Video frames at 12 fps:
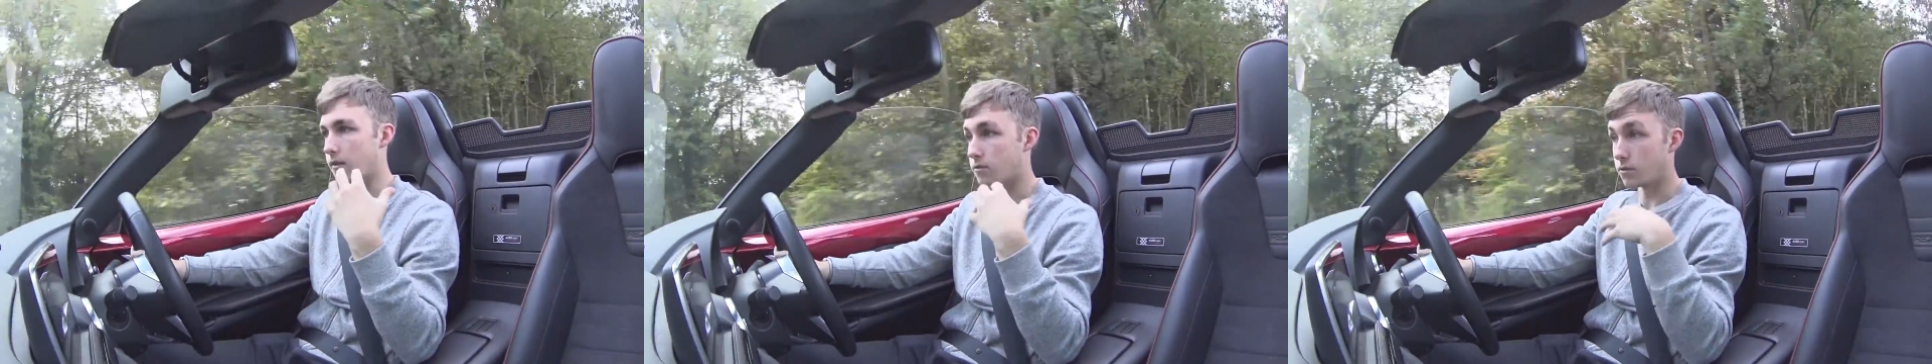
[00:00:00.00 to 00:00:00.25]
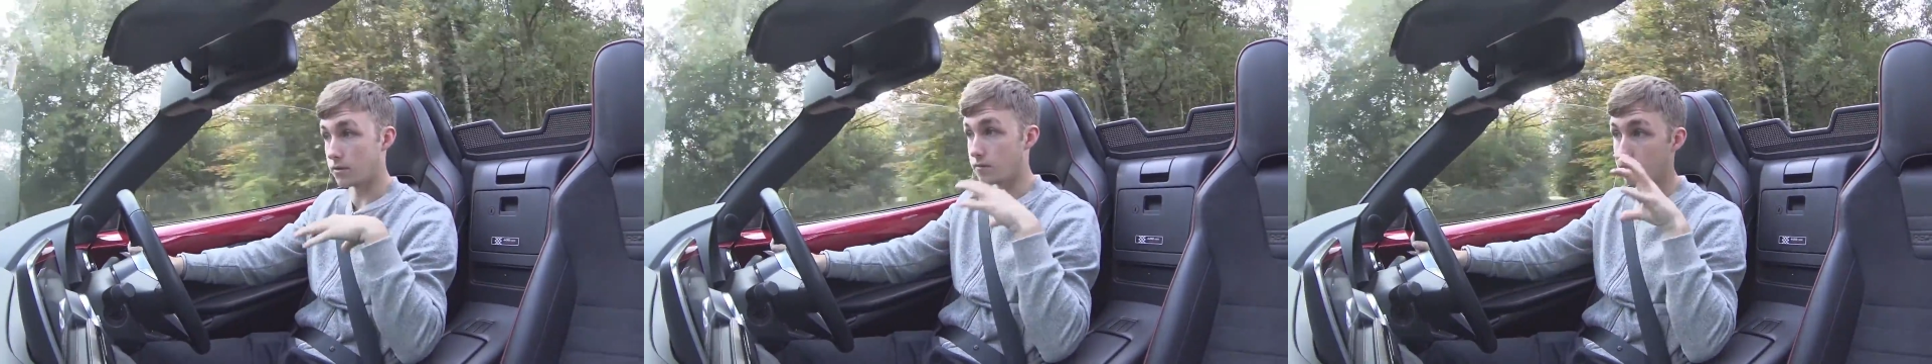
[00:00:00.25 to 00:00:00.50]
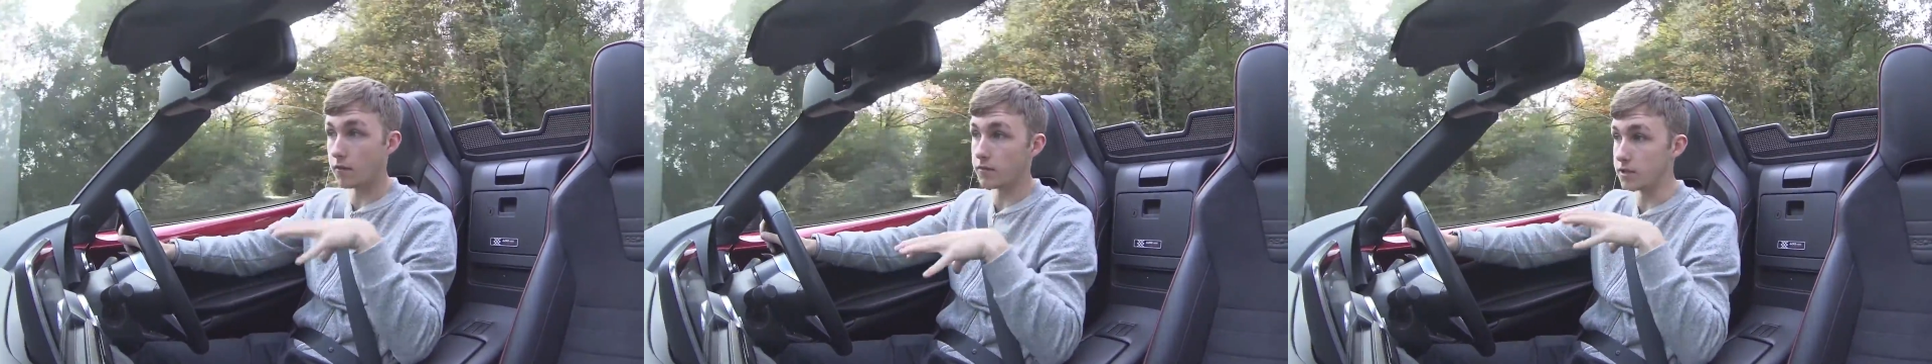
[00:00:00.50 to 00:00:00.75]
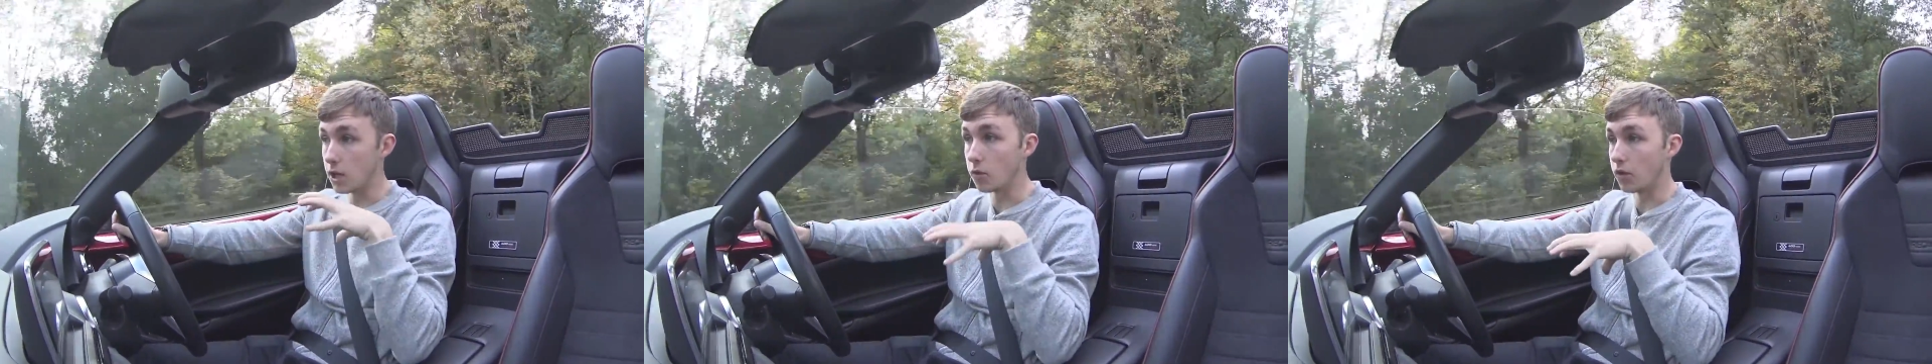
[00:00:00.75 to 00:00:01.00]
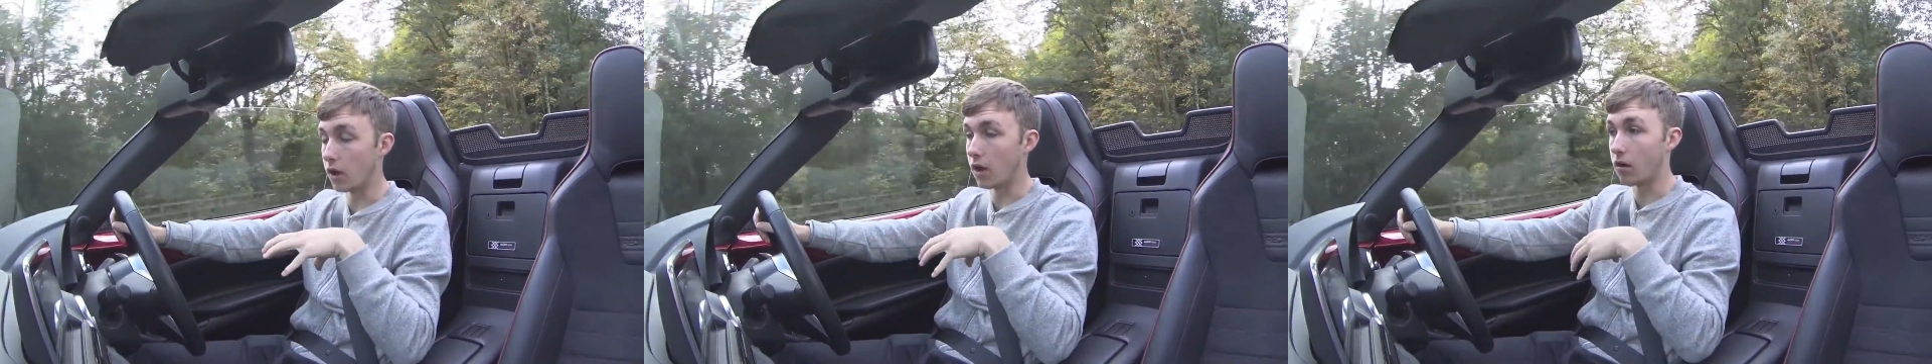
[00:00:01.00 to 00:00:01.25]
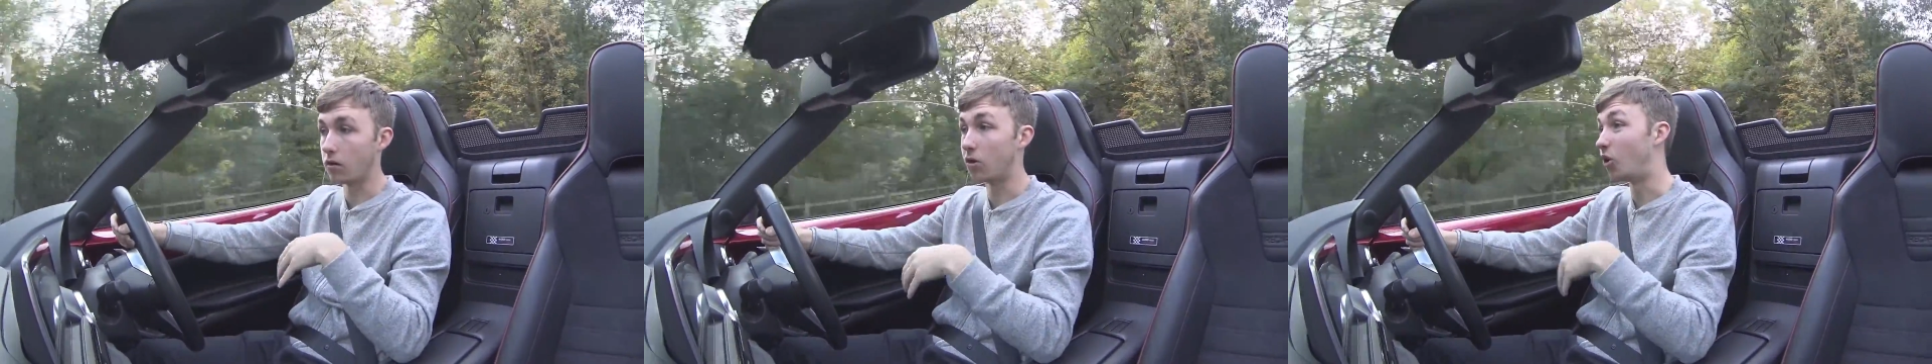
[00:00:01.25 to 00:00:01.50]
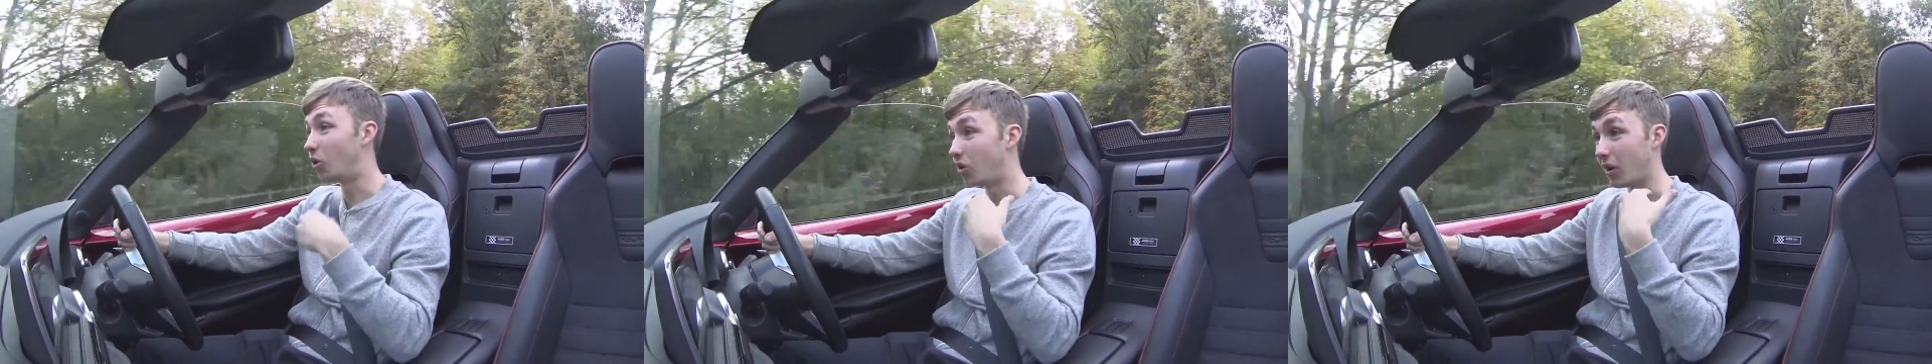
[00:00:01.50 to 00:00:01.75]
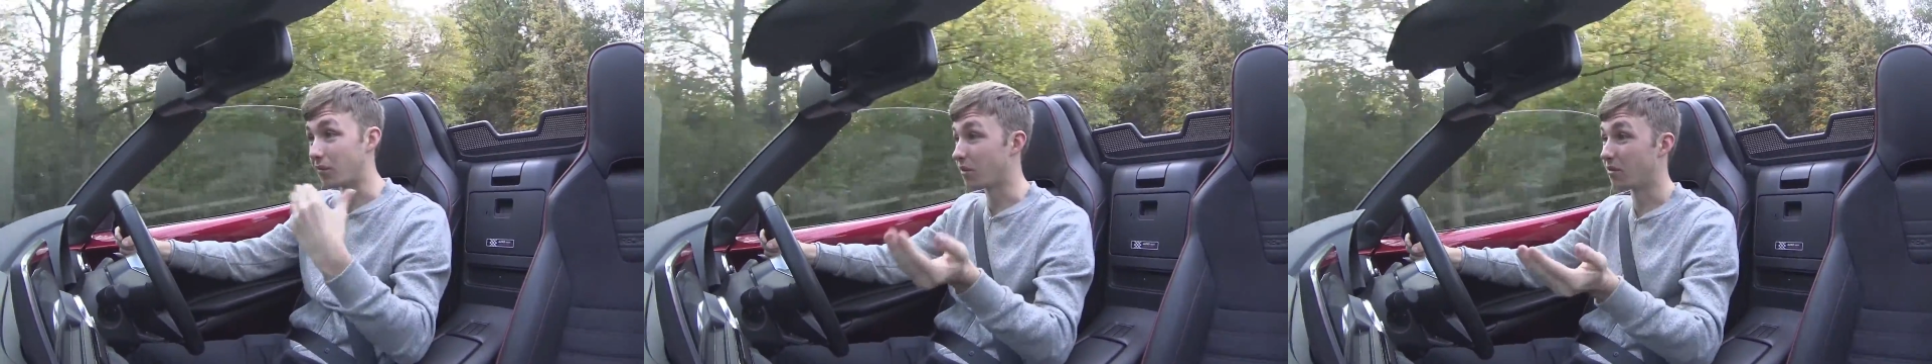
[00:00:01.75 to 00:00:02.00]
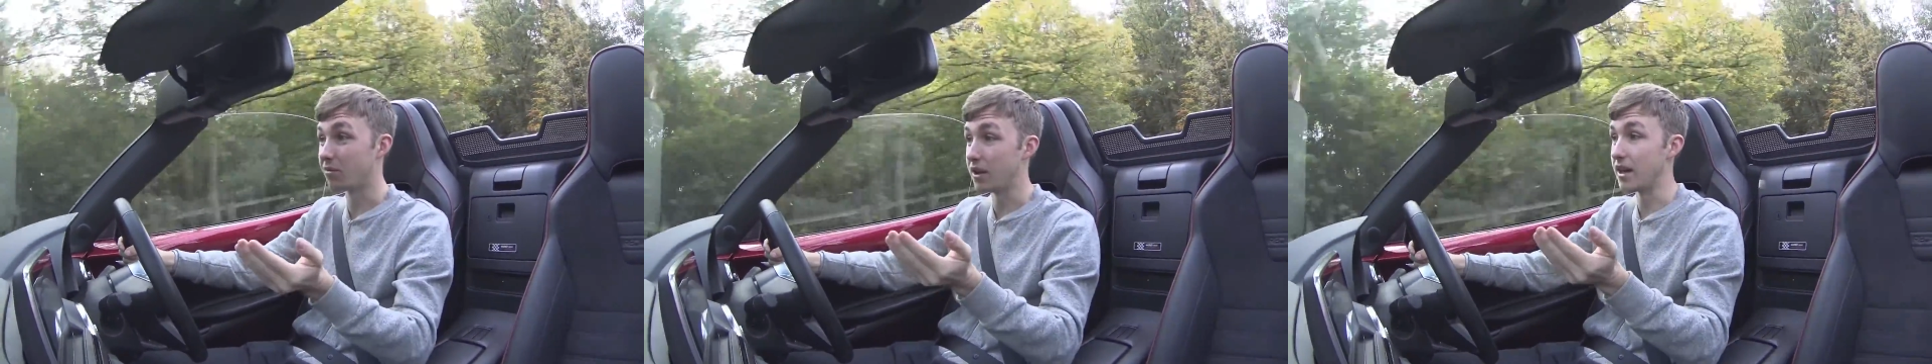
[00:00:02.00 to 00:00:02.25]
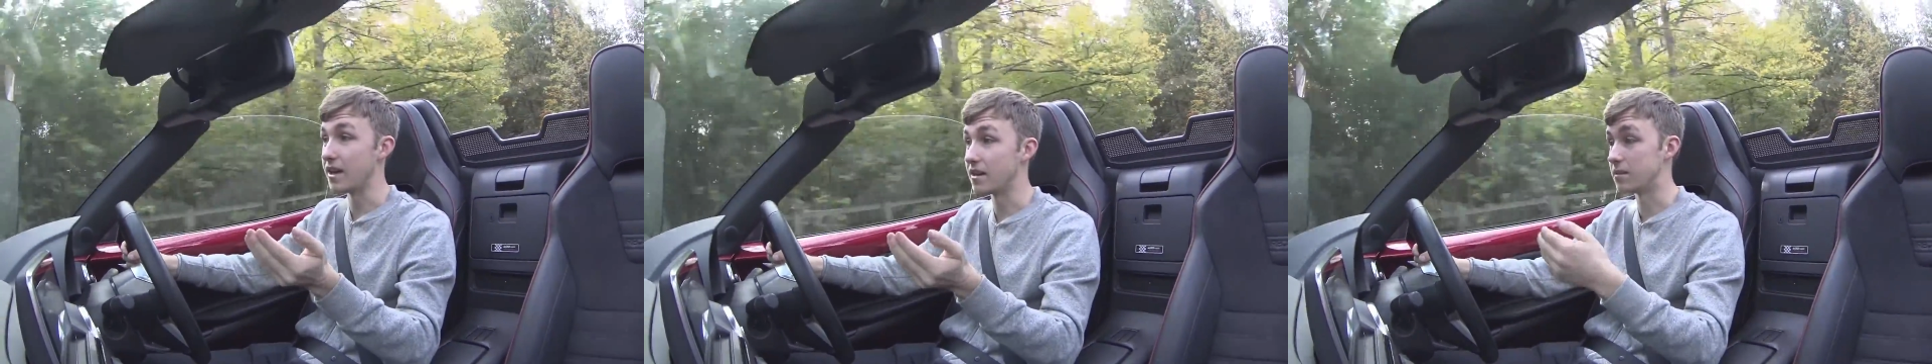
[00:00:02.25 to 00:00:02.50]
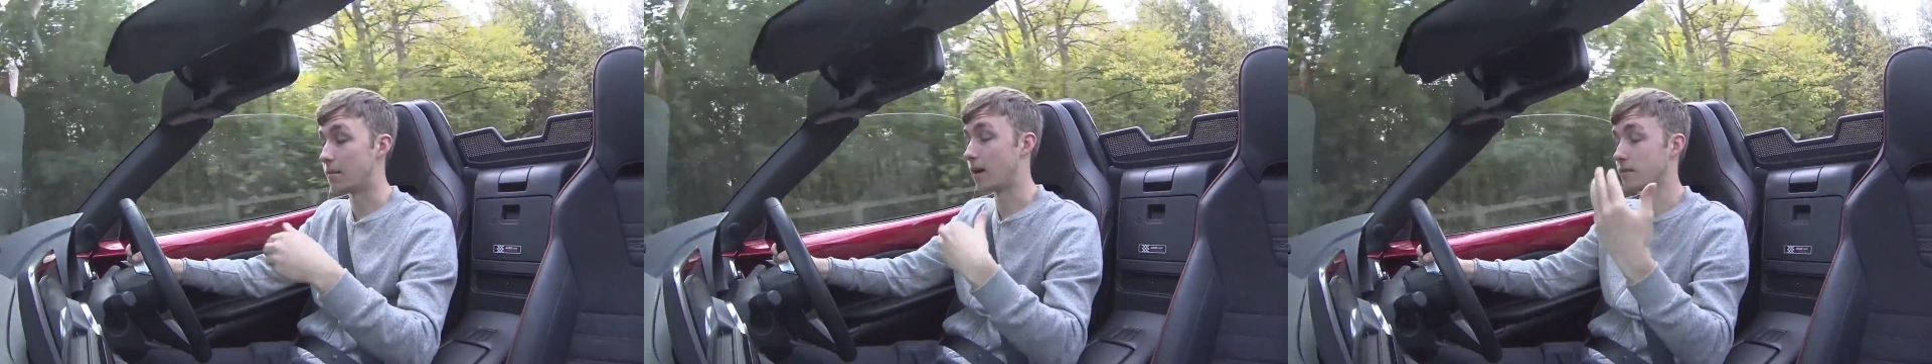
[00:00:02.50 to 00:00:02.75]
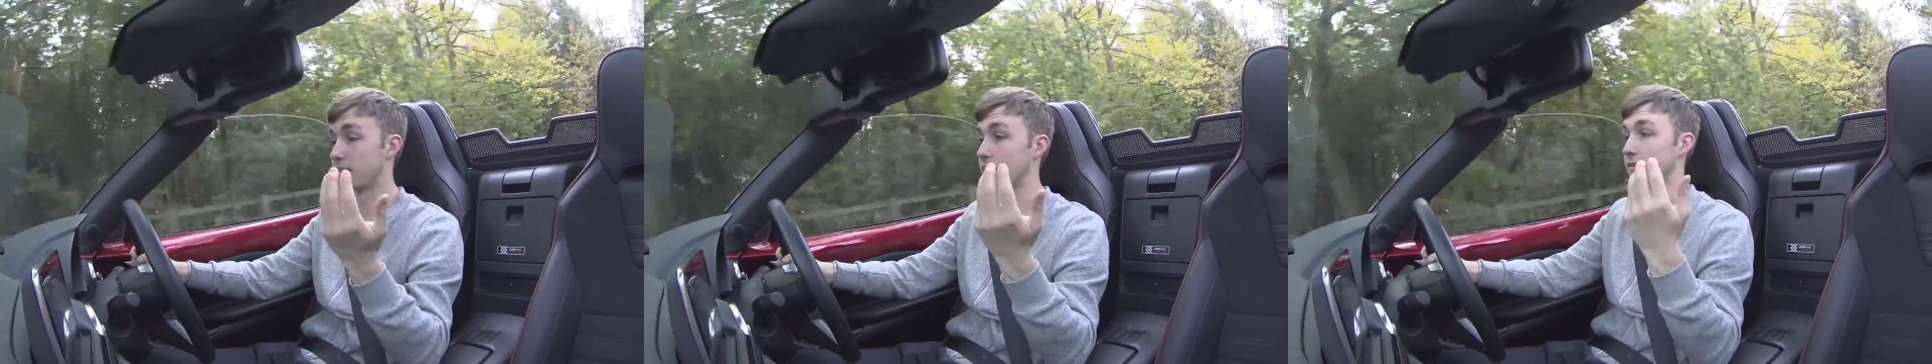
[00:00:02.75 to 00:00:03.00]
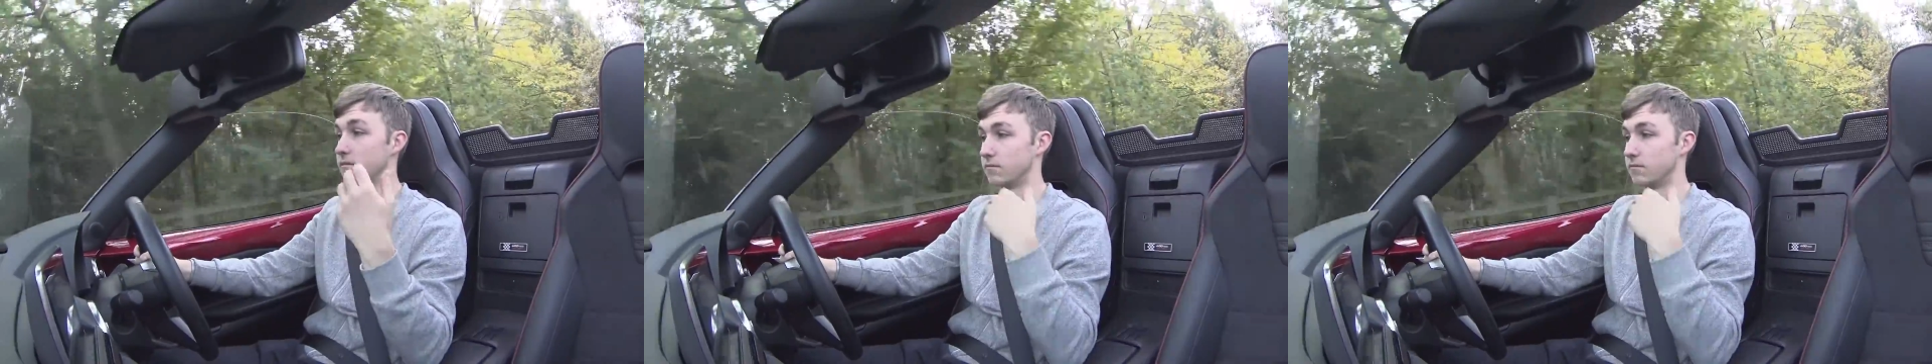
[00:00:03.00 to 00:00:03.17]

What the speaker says: So you obviously own the car, or after 3 years you might think,